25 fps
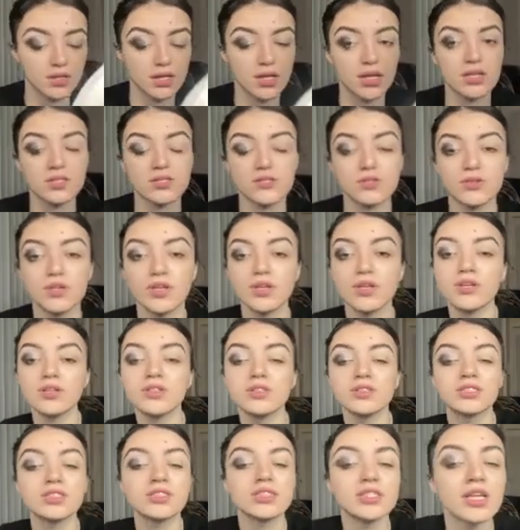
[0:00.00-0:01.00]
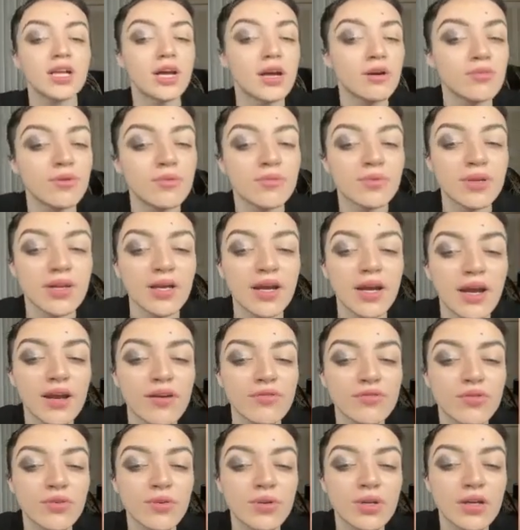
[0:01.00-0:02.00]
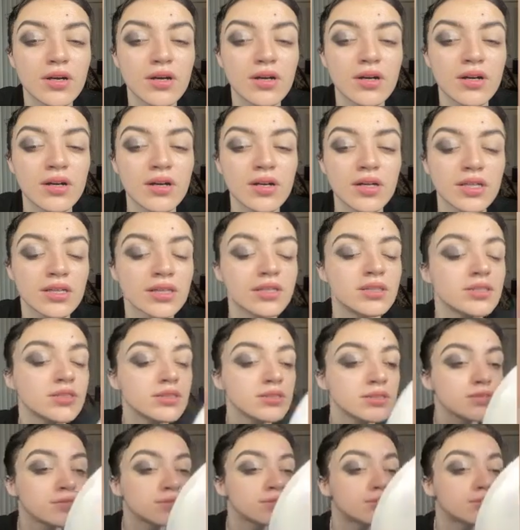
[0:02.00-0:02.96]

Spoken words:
And so here is now what we have going on.